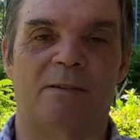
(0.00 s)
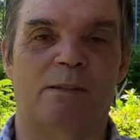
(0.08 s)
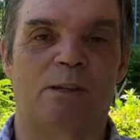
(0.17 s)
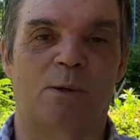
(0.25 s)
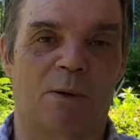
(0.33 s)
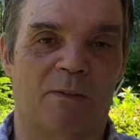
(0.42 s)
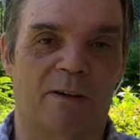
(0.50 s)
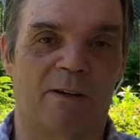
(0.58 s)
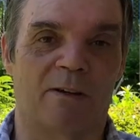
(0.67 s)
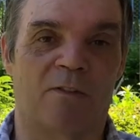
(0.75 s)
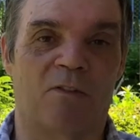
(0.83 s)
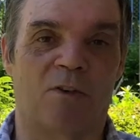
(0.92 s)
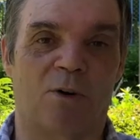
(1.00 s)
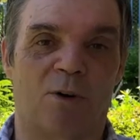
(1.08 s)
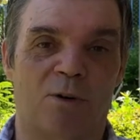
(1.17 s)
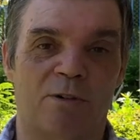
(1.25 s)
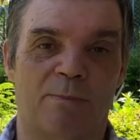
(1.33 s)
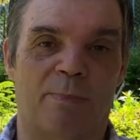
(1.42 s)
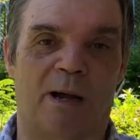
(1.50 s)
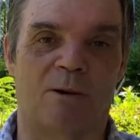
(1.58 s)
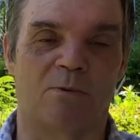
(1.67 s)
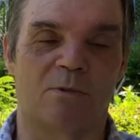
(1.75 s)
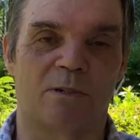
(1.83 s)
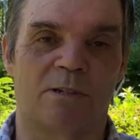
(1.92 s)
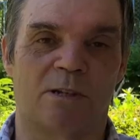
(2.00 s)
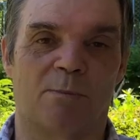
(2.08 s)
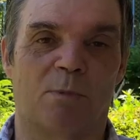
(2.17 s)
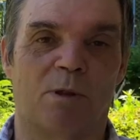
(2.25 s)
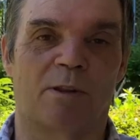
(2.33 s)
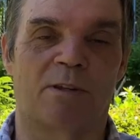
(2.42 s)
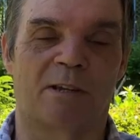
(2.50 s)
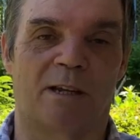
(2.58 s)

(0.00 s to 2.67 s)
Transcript: the equivalent of £400 a month